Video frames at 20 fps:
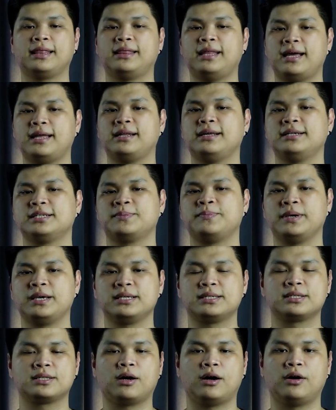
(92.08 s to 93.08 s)
that is
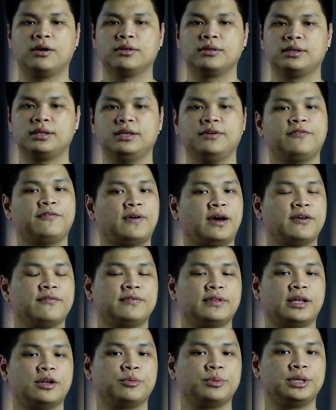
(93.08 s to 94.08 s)
based on the
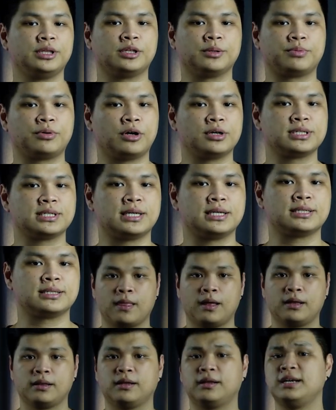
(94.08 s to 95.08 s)
5nm process.
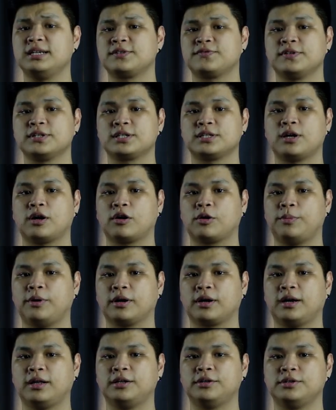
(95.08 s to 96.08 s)
Now let's first talk
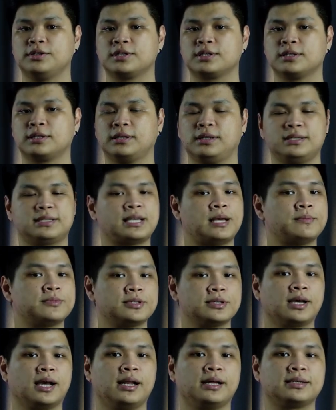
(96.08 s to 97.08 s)
about colors. The
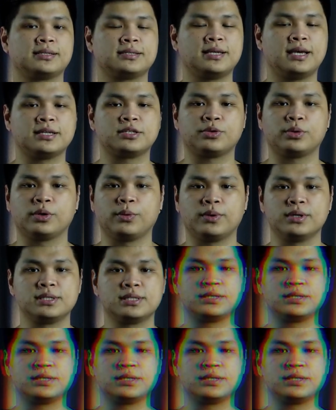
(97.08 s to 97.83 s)
Samsung Galaxy S21